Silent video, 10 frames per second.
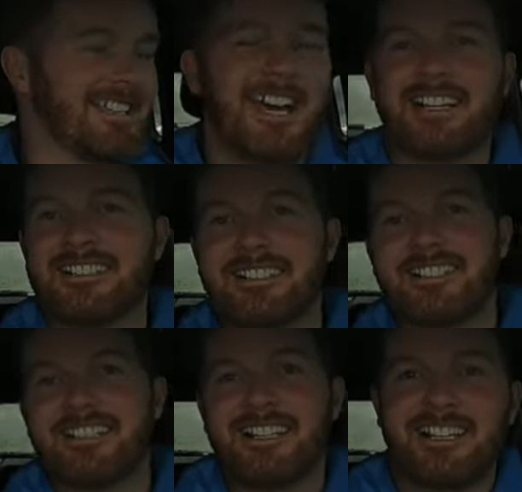yeah,
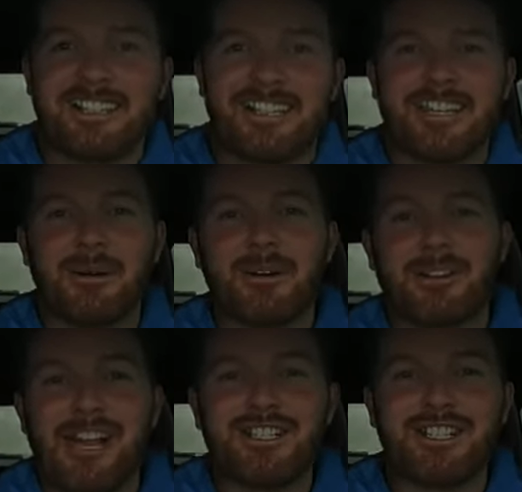gonna give him a
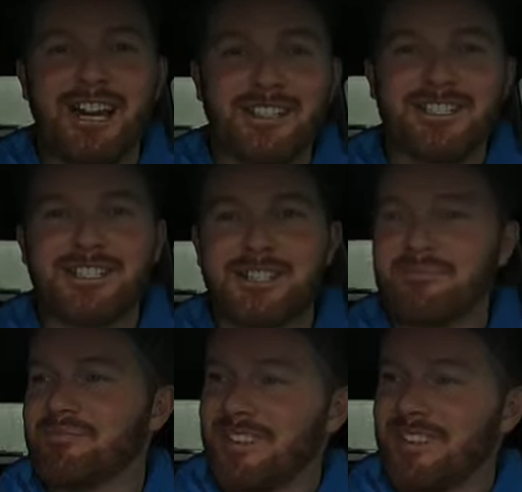grandchild soon.